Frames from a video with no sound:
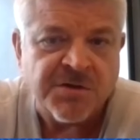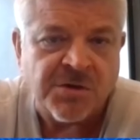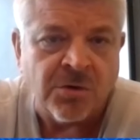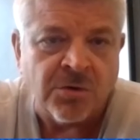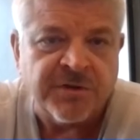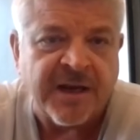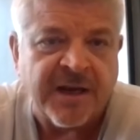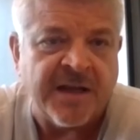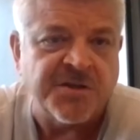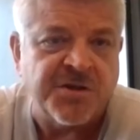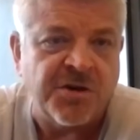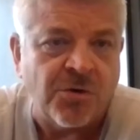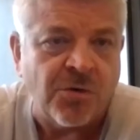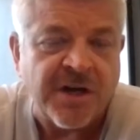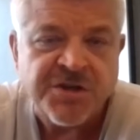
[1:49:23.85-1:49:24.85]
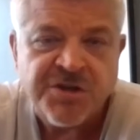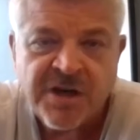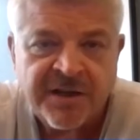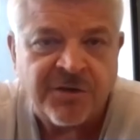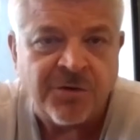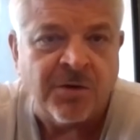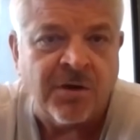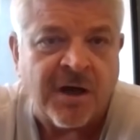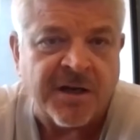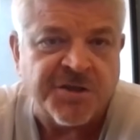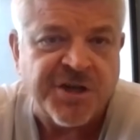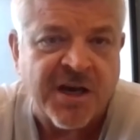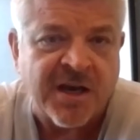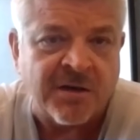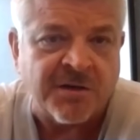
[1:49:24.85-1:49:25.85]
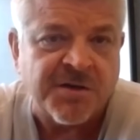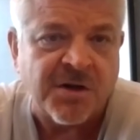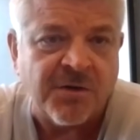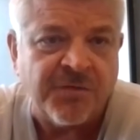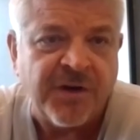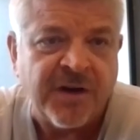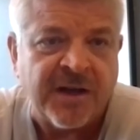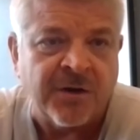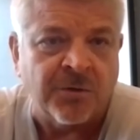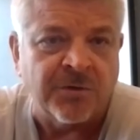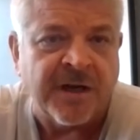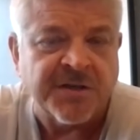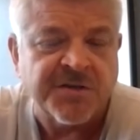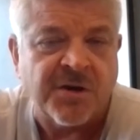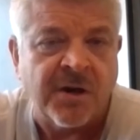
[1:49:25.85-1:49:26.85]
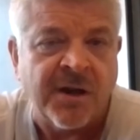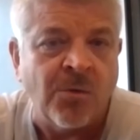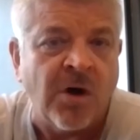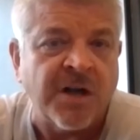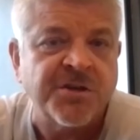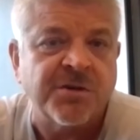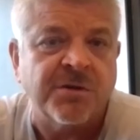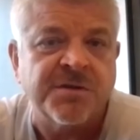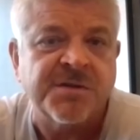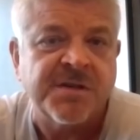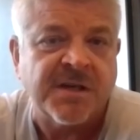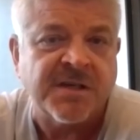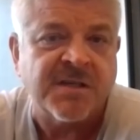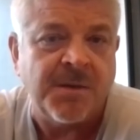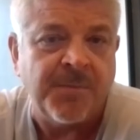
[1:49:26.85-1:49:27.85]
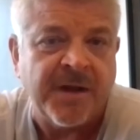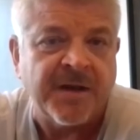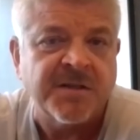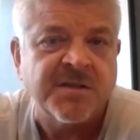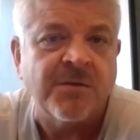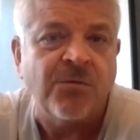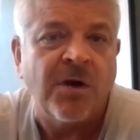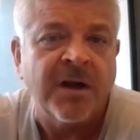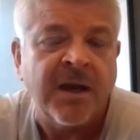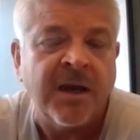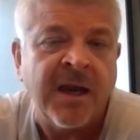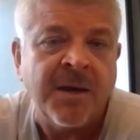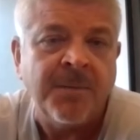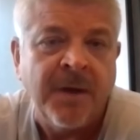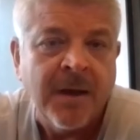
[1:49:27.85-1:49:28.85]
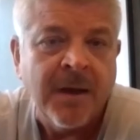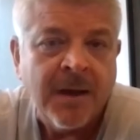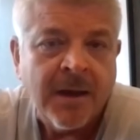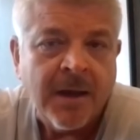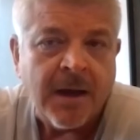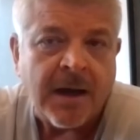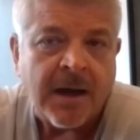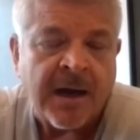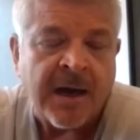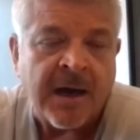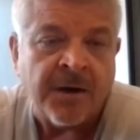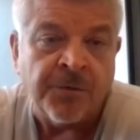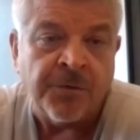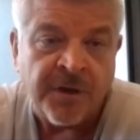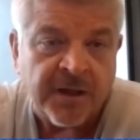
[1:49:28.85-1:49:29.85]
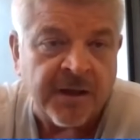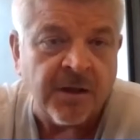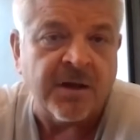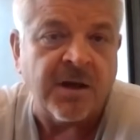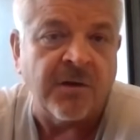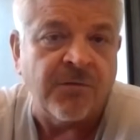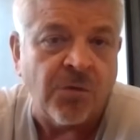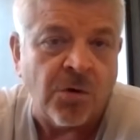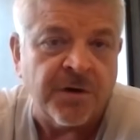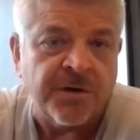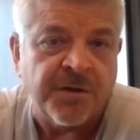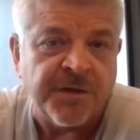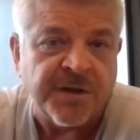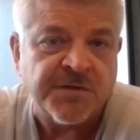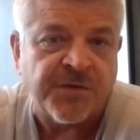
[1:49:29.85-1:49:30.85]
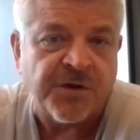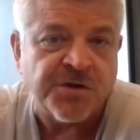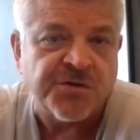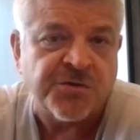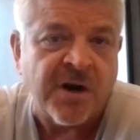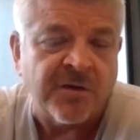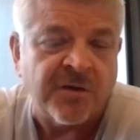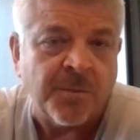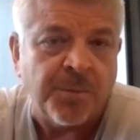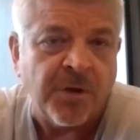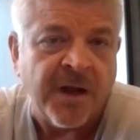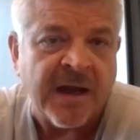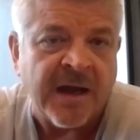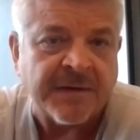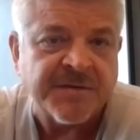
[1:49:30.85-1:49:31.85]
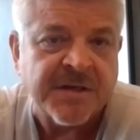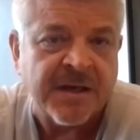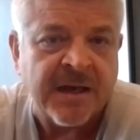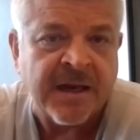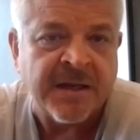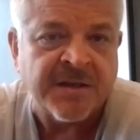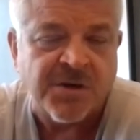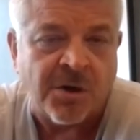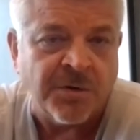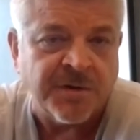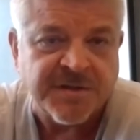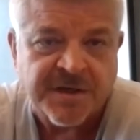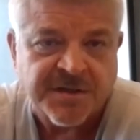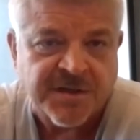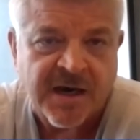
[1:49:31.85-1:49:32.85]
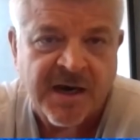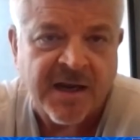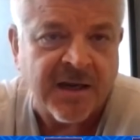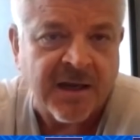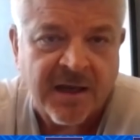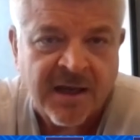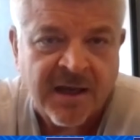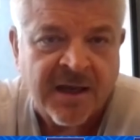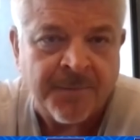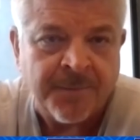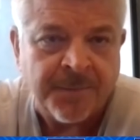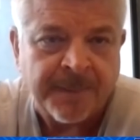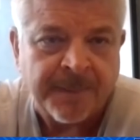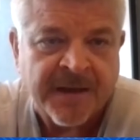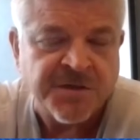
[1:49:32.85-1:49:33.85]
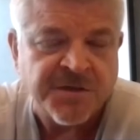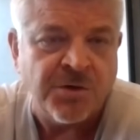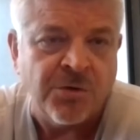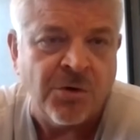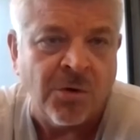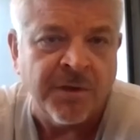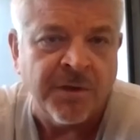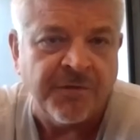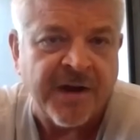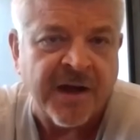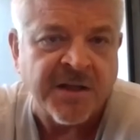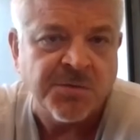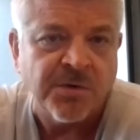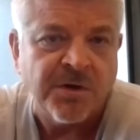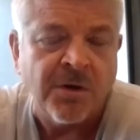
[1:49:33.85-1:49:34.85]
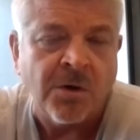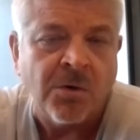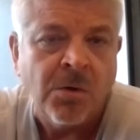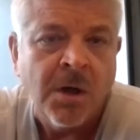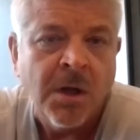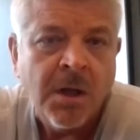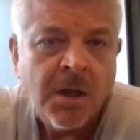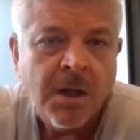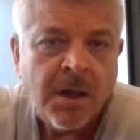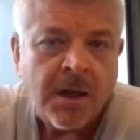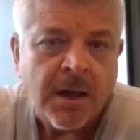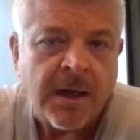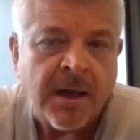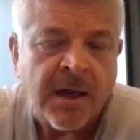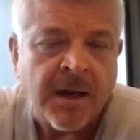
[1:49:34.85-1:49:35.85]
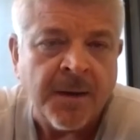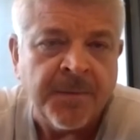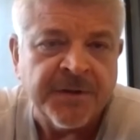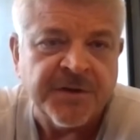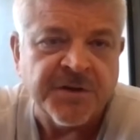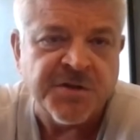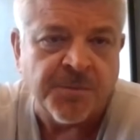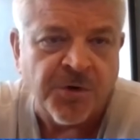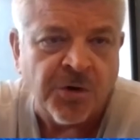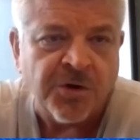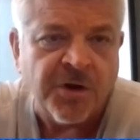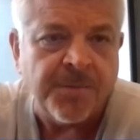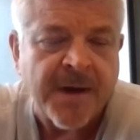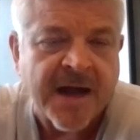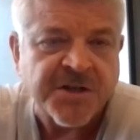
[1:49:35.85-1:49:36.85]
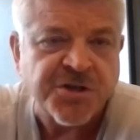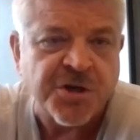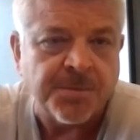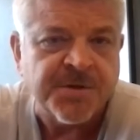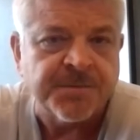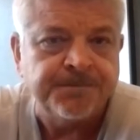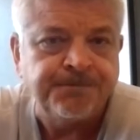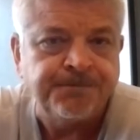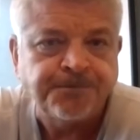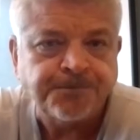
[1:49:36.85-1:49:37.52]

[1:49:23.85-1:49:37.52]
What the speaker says: So to answer your question, I do a lot of channel surfing. I don't necessarily watch all 60 minutes of one game. Really looking forward to this first round of playoffs. It's always exciting, as you know, and the fans would know. But there's some real good matchups.